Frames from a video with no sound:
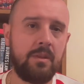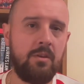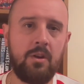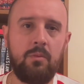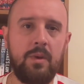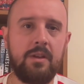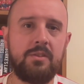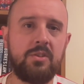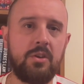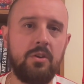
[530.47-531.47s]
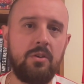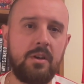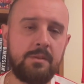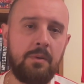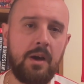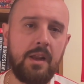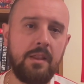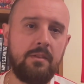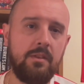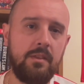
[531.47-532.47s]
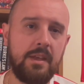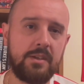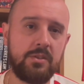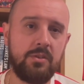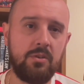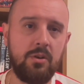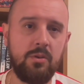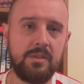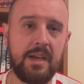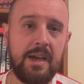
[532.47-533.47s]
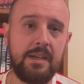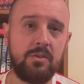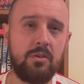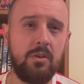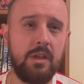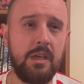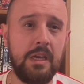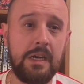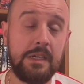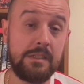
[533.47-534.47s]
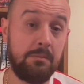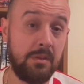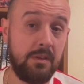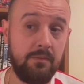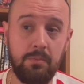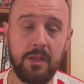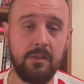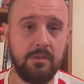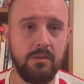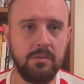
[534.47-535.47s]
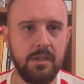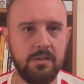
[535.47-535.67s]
We could secure a spot at the next Euros as early as, I believe we play on Tuesday.